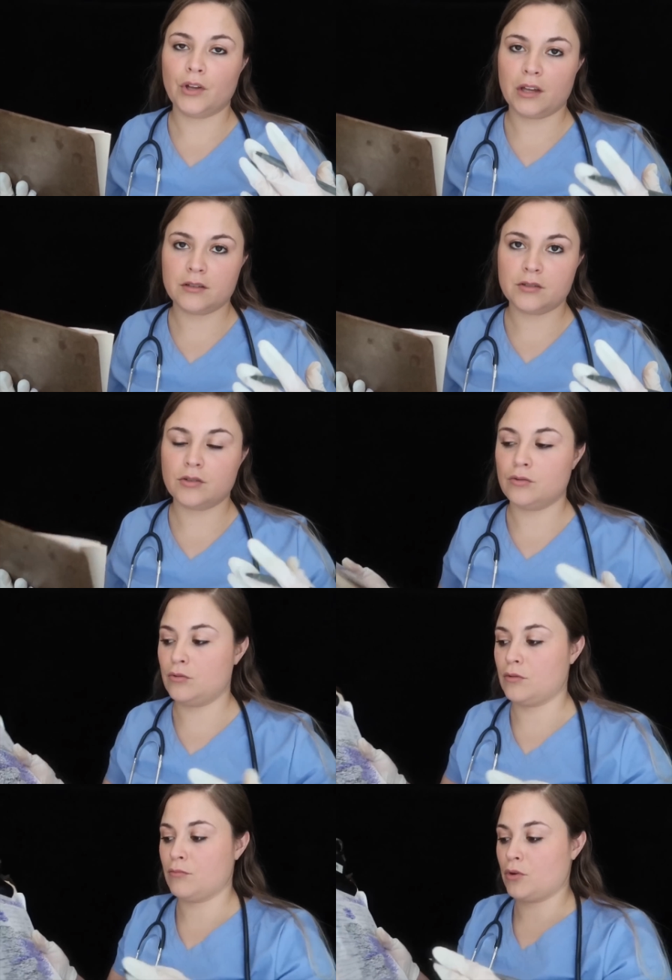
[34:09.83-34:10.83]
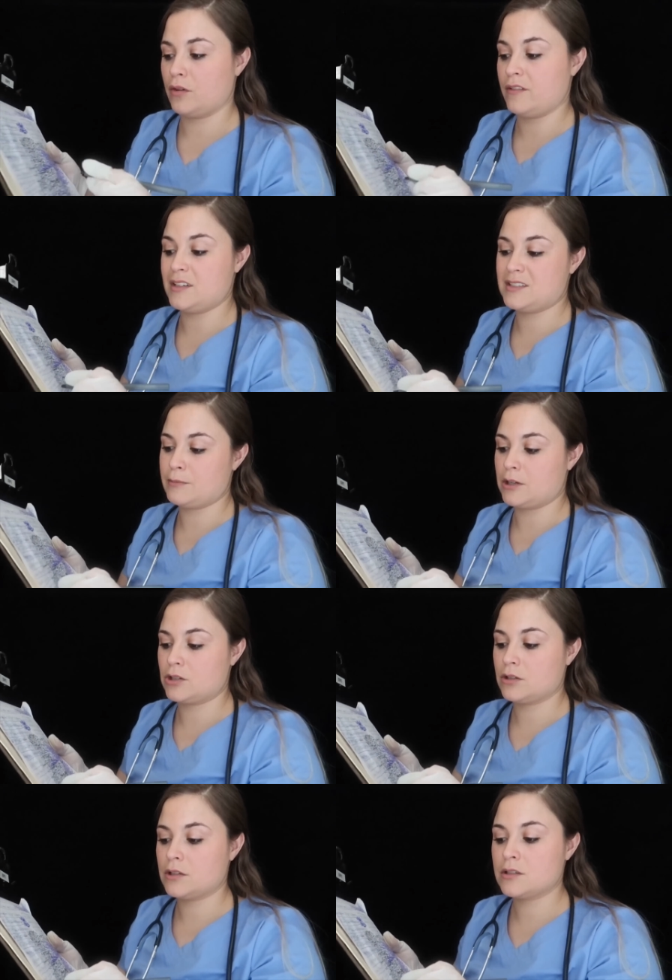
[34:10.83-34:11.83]
look into more of a
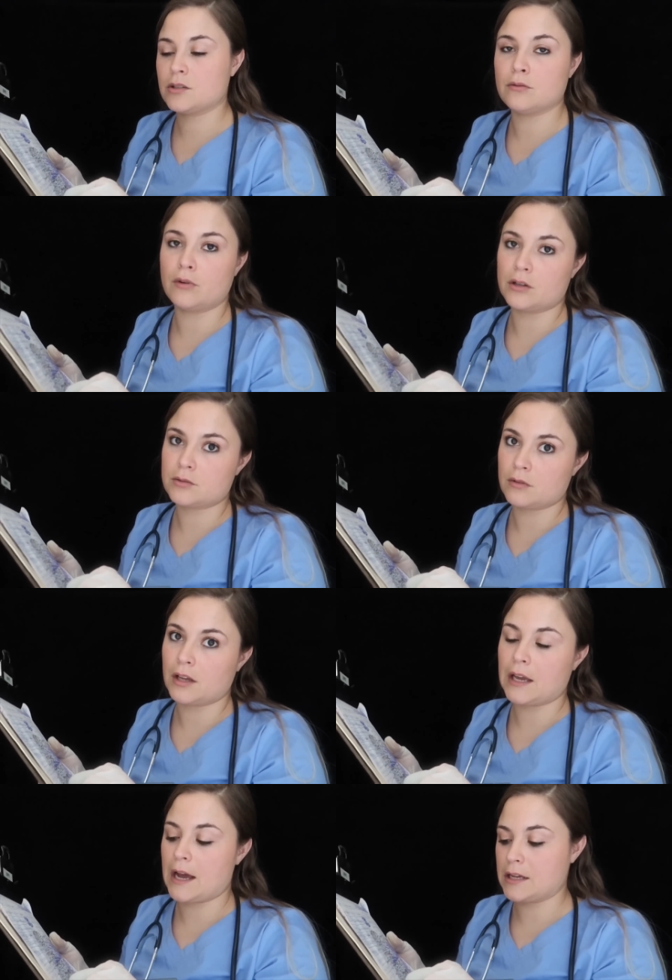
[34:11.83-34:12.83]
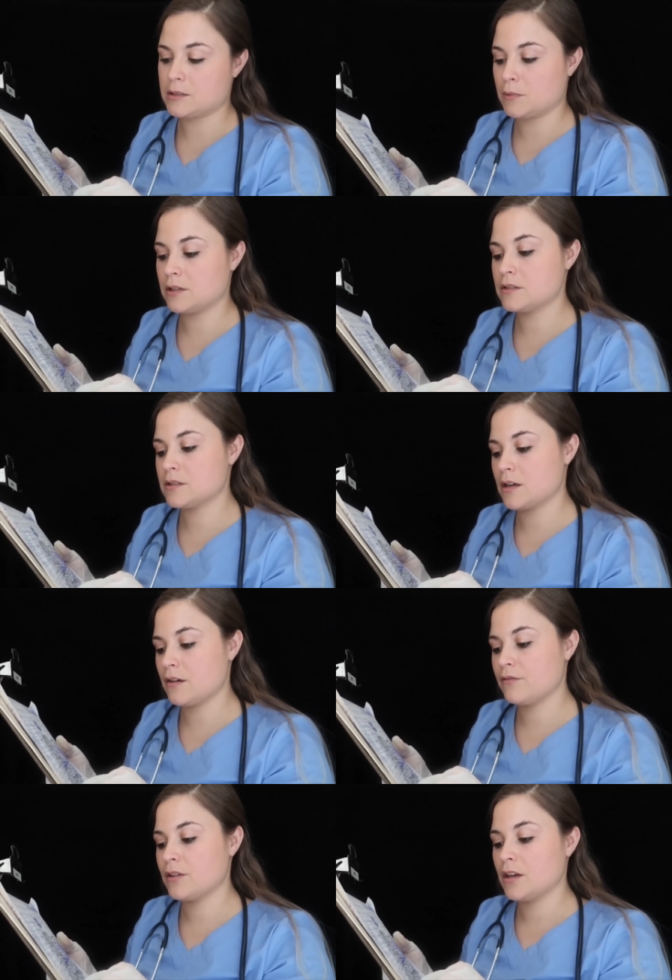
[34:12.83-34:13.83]
specialist who works with like asthma and
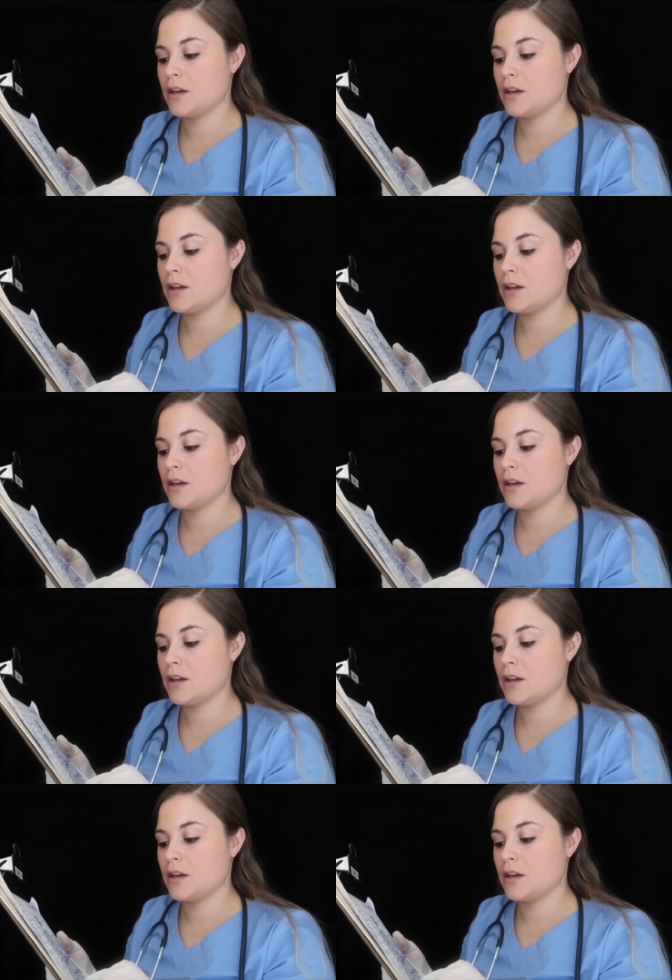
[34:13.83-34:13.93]
stuff.